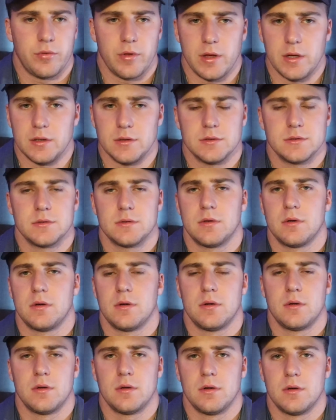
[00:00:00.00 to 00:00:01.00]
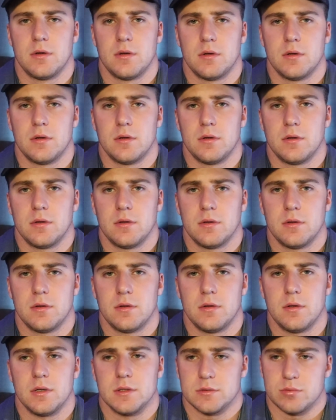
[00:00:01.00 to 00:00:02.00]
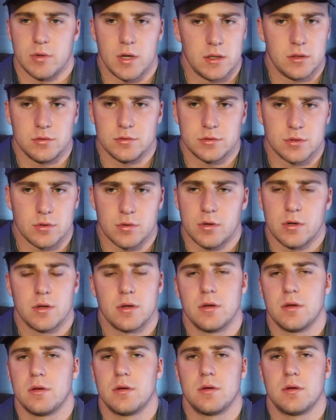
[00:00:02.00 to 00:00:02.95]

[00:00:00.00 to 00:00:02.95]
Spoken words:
things. It's way too short.